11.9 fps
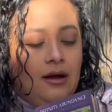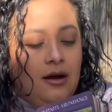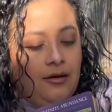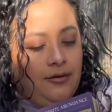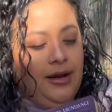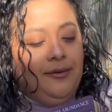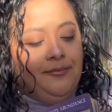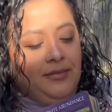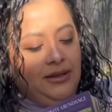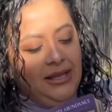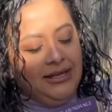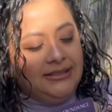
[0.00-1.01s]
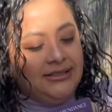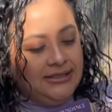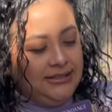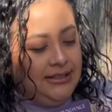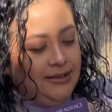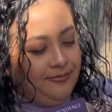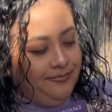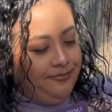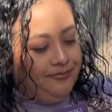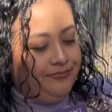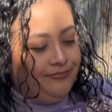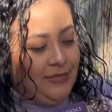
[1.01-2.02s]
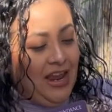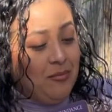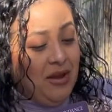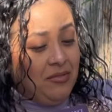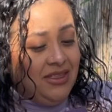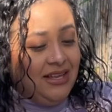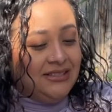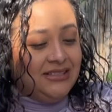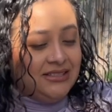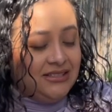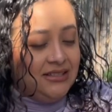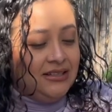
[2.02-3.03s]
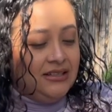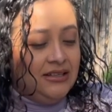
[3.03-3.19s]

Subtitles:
All right, let's see. And maybe there's